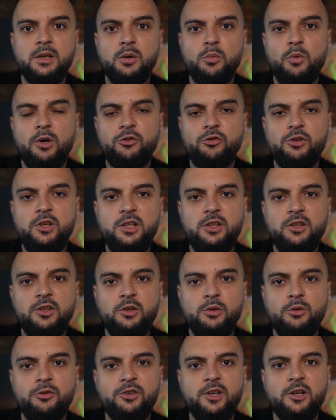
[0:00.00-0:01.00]
What you need to
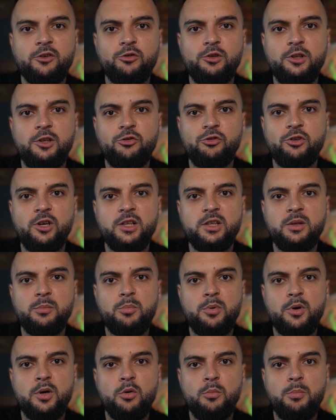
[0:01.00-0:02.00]
do is actually check the
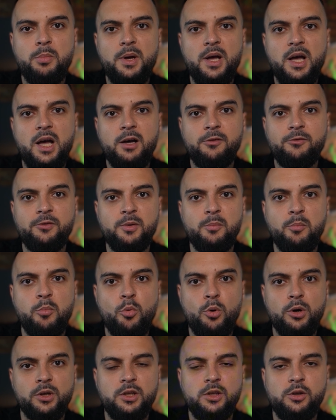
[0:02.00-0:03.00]
probe path and
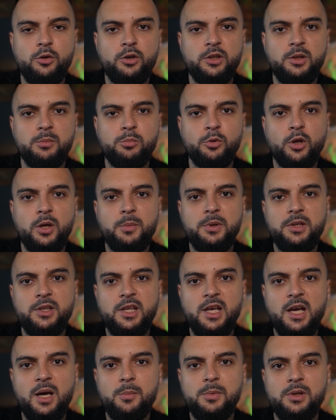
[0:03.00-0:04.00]
port in your deployment
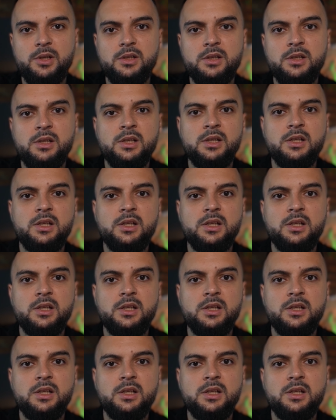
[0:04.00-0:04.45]
YAML.